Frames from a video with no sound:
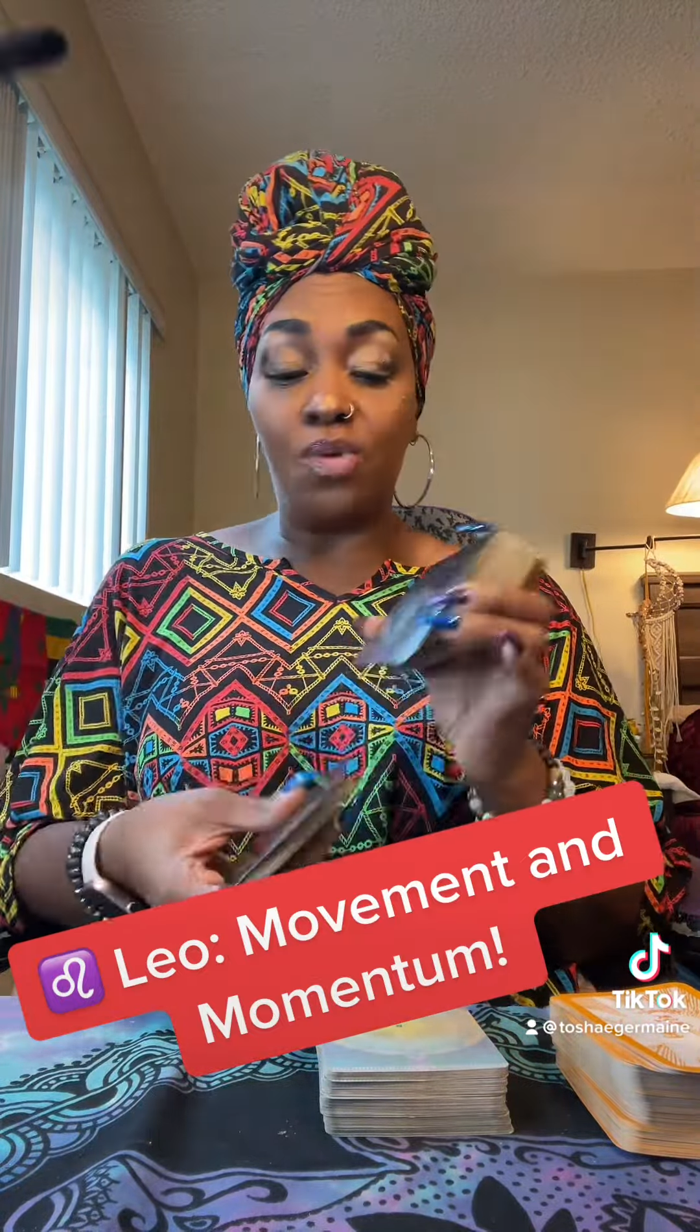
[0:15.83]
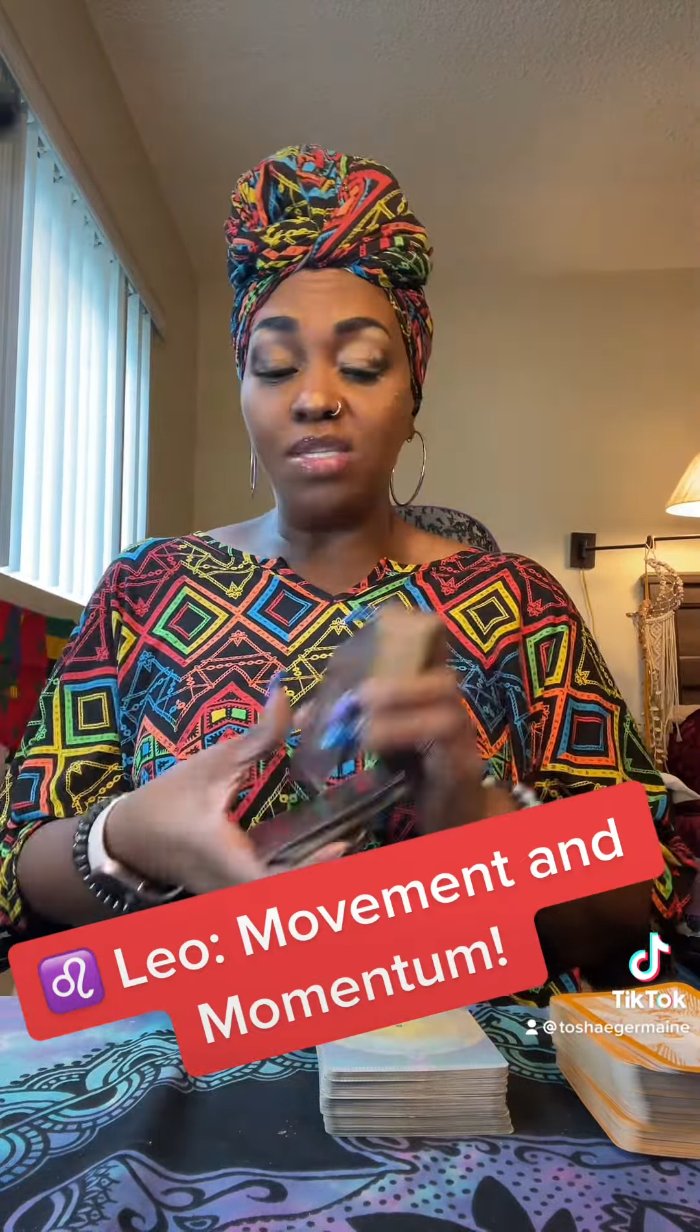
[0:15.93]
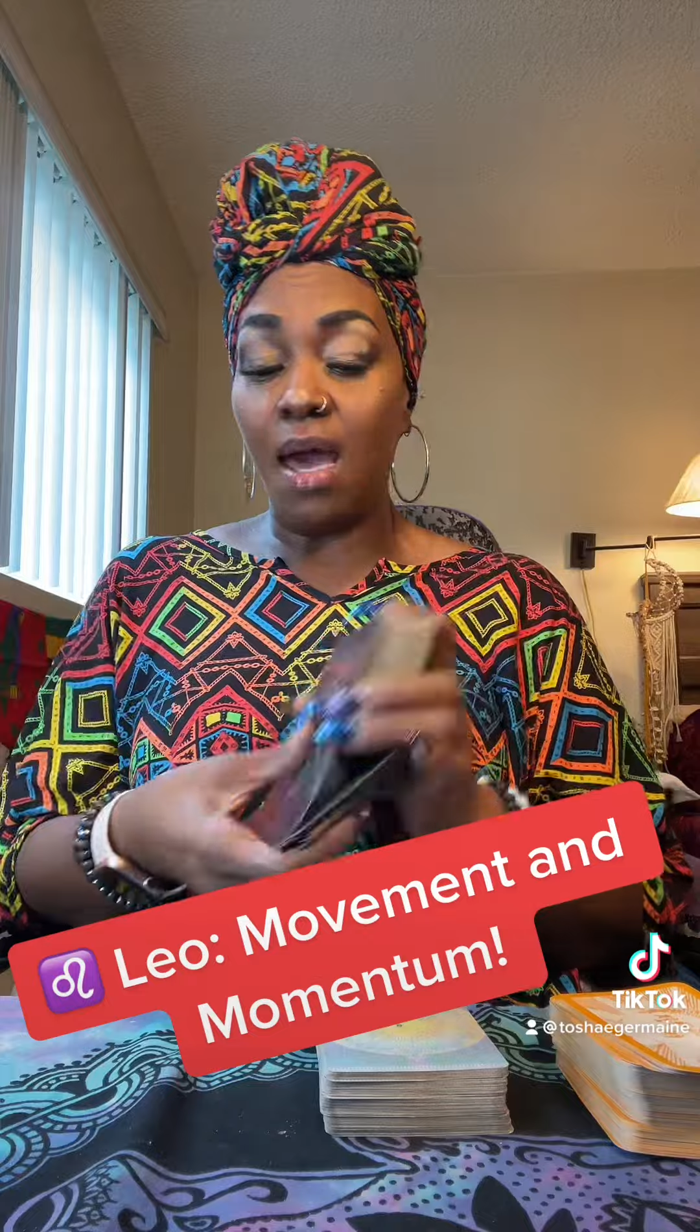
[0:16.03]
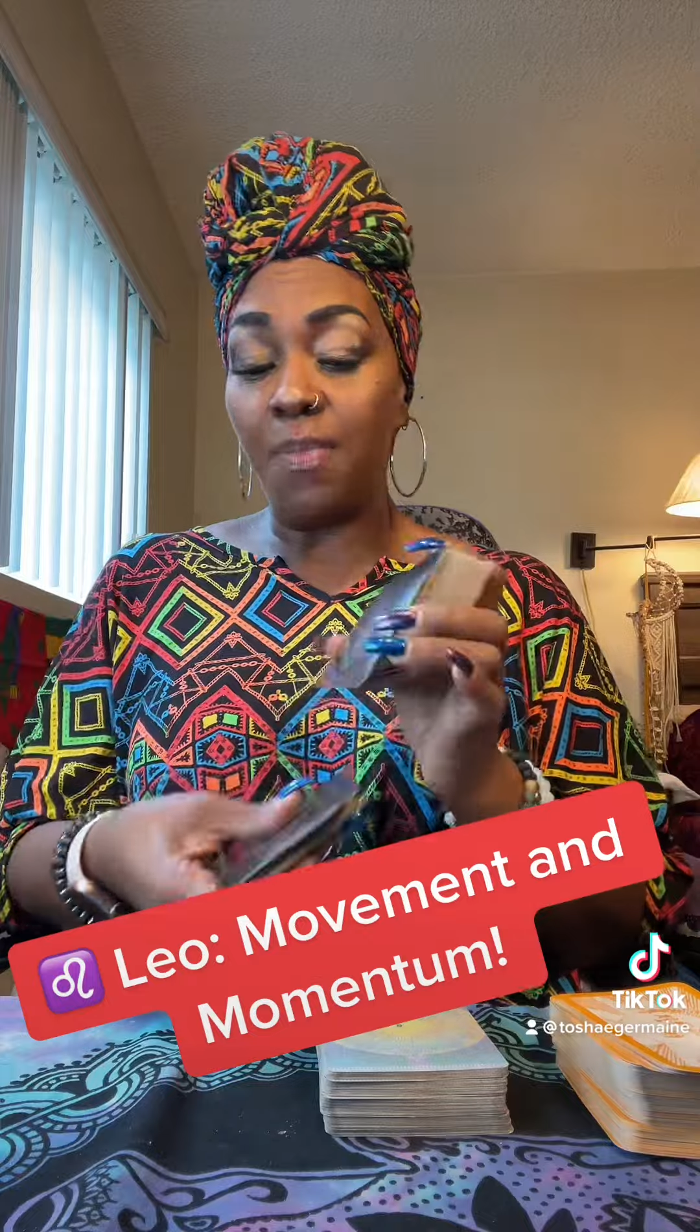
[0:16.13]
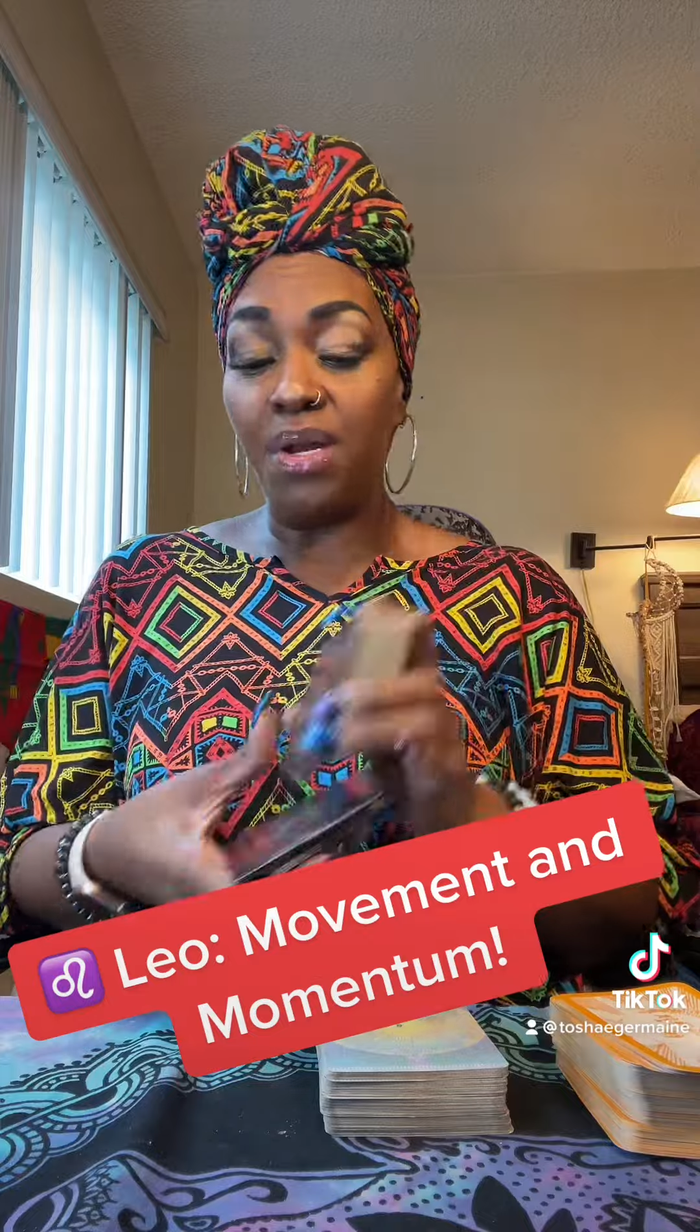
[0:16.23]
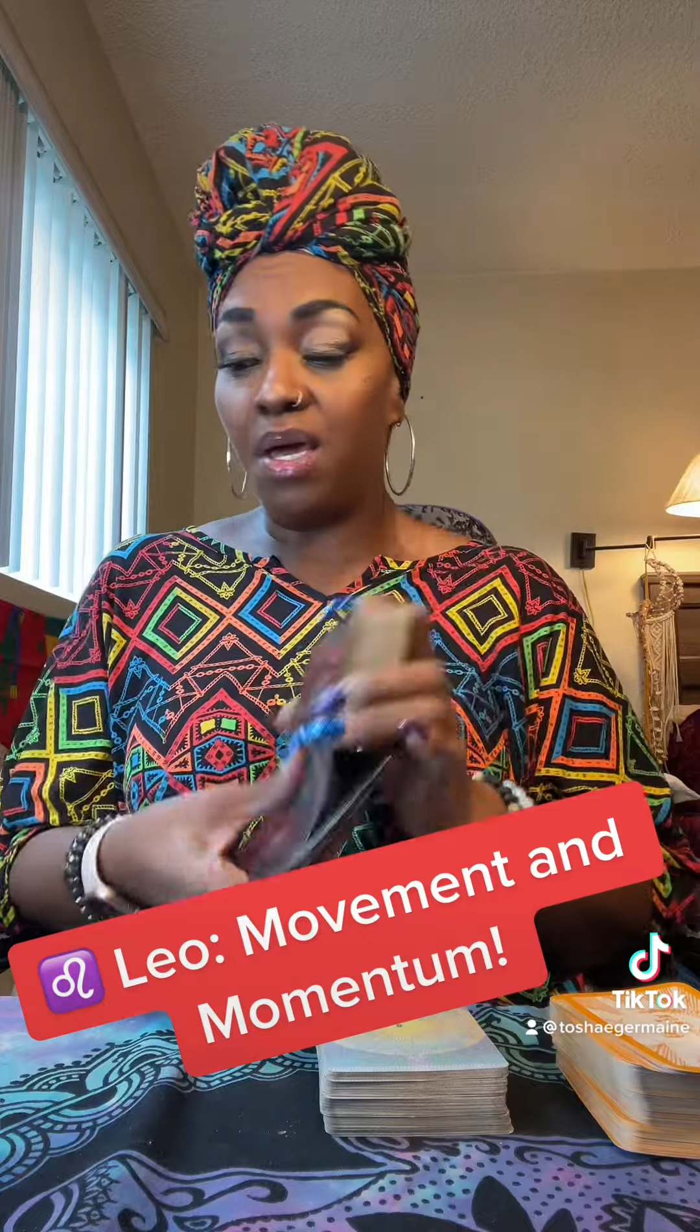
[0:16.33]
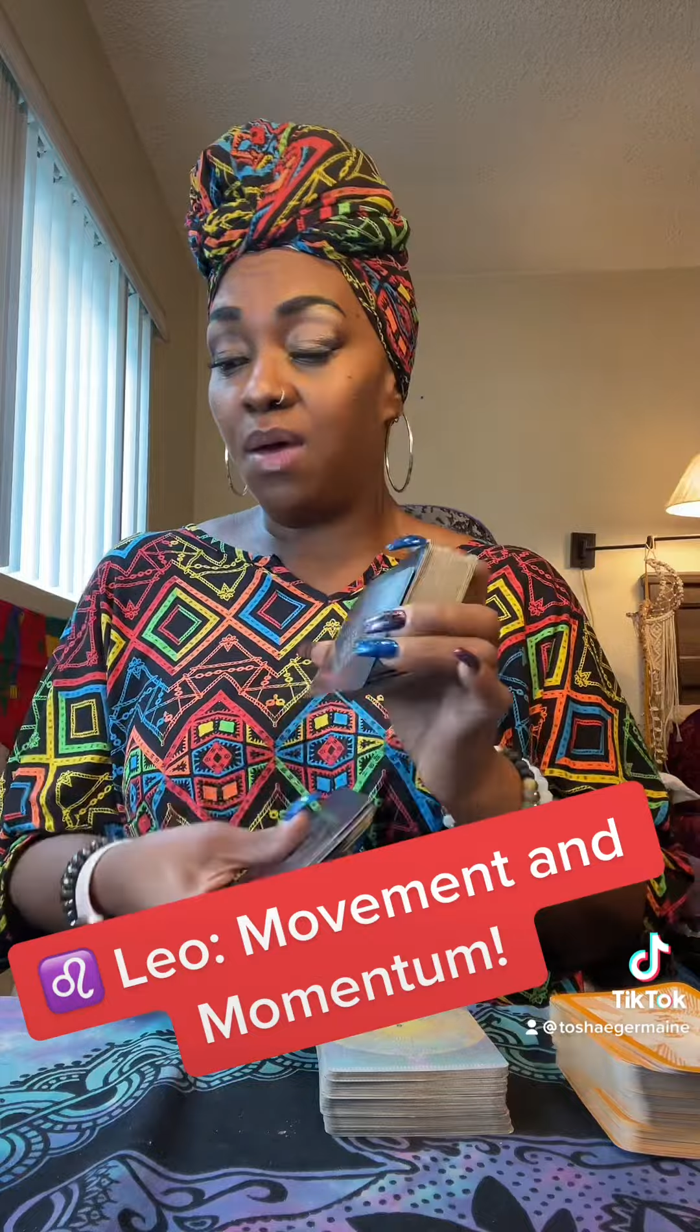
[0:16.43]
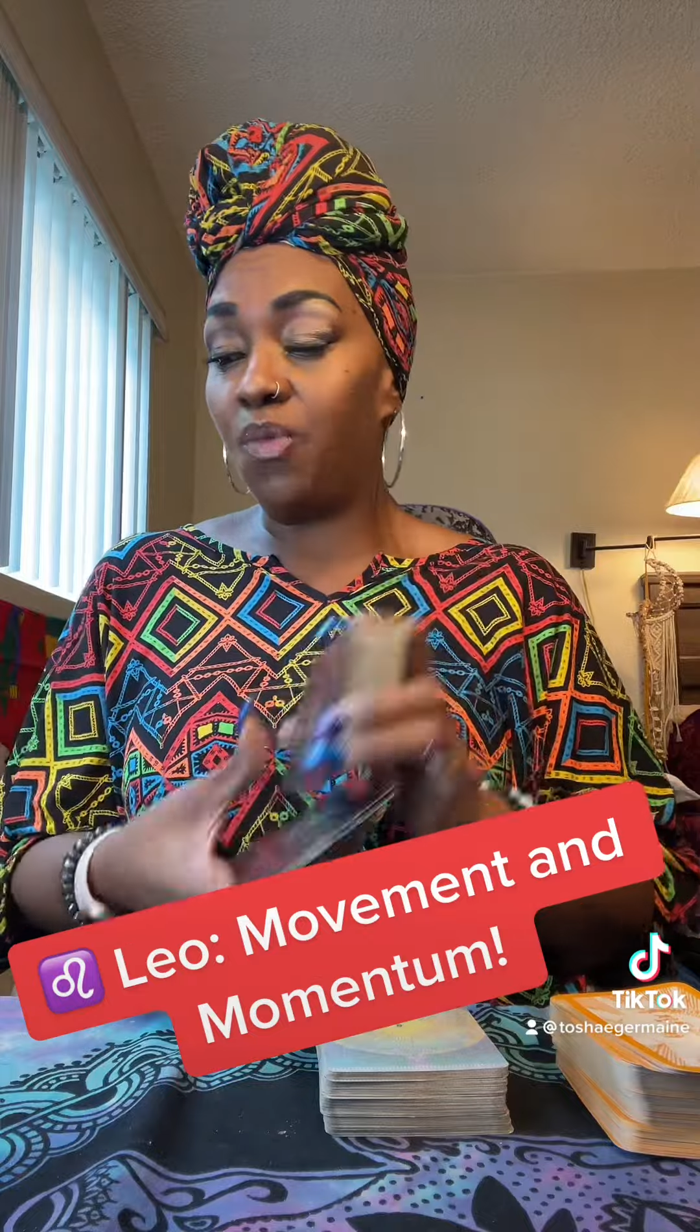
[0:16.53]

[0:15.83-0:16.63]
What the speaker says: tapping in.